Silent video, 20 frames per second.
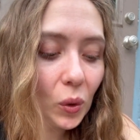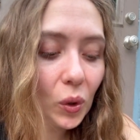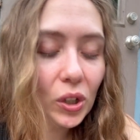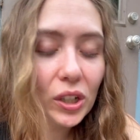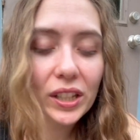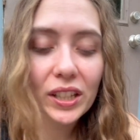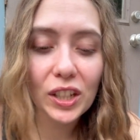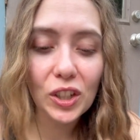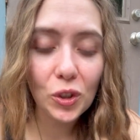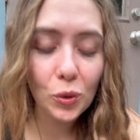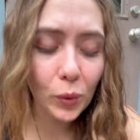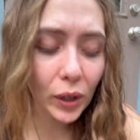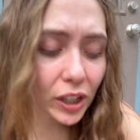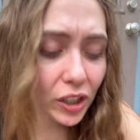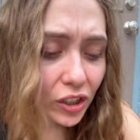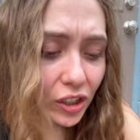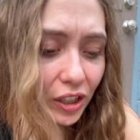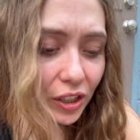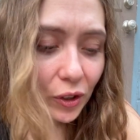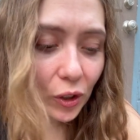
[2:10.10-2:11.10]
or a
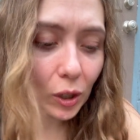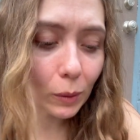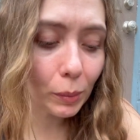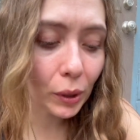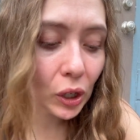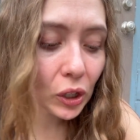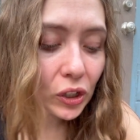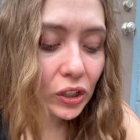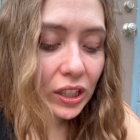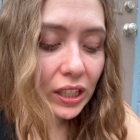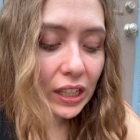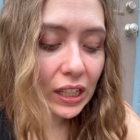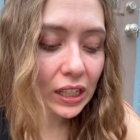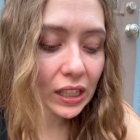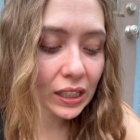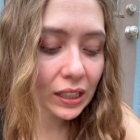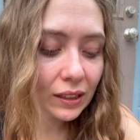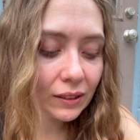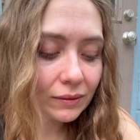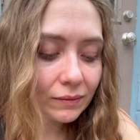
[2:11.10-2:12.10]
situation or a
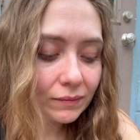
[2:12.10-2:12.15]
person.